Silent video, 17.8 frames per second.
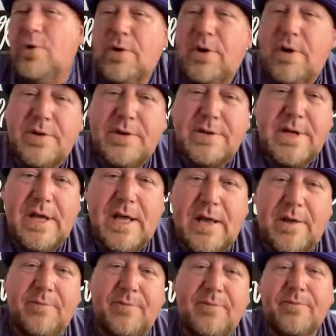all the
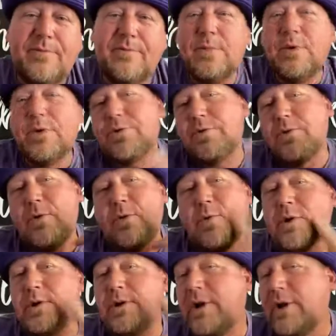time. You throw
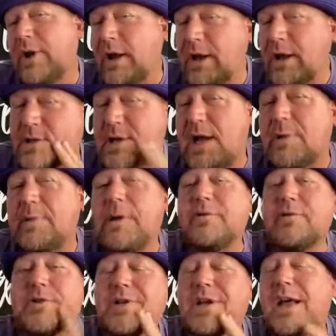one in there uh, time
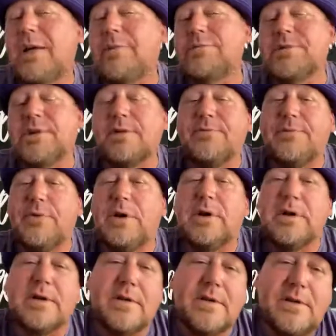after time. It's like
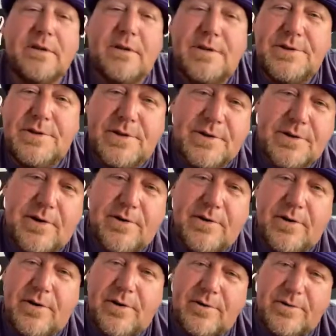fuck, that's just starting
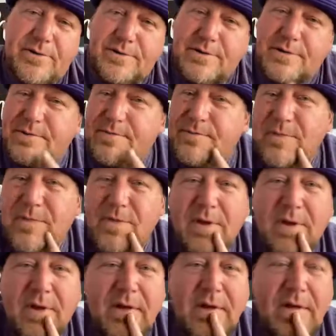yeah. to hurt.
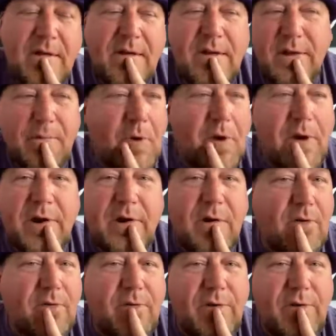You bring it over